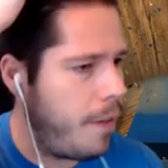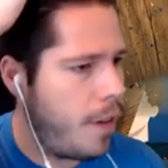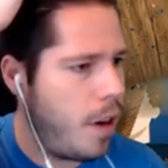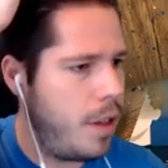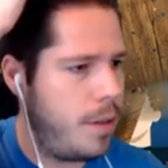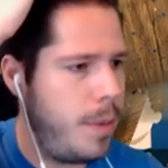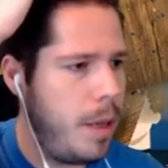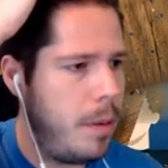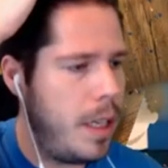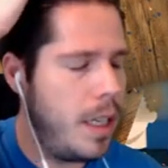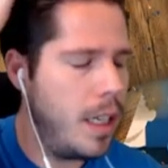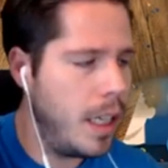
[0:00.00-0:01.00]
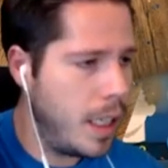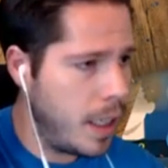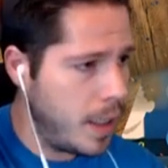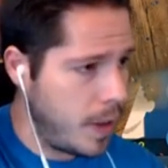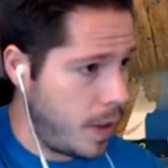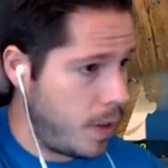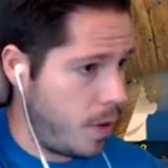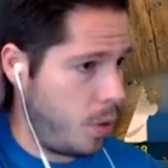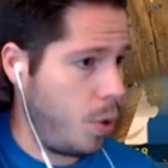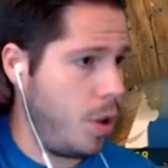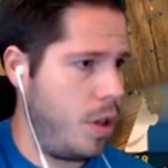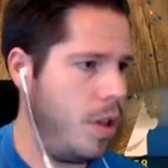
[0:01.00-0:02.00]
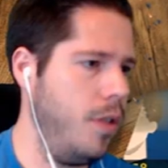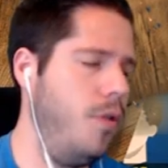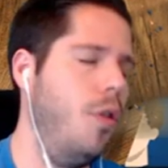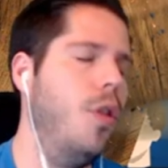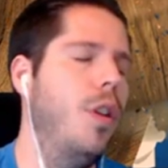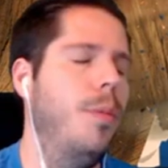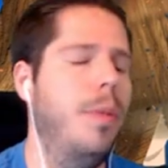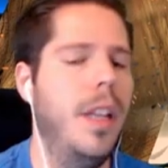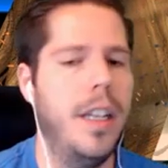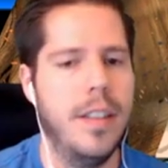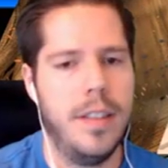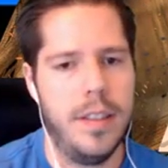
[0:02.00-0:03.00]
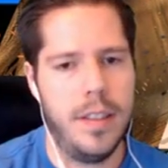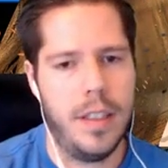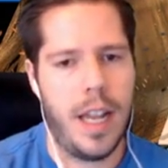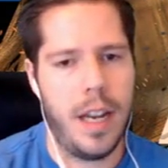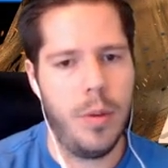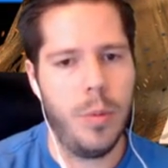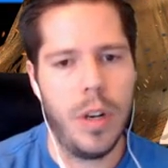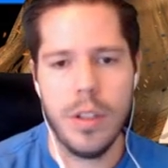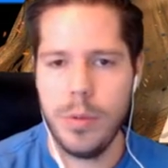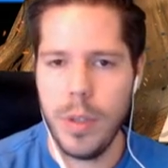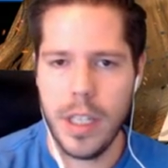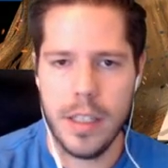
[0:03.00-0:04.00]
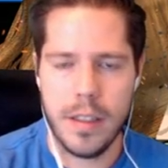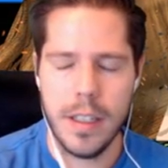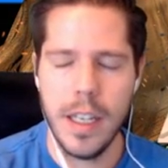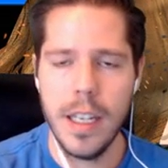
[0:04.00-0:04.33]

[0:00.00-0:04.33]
cards maybe since Tord got fourth place at Worlds with it.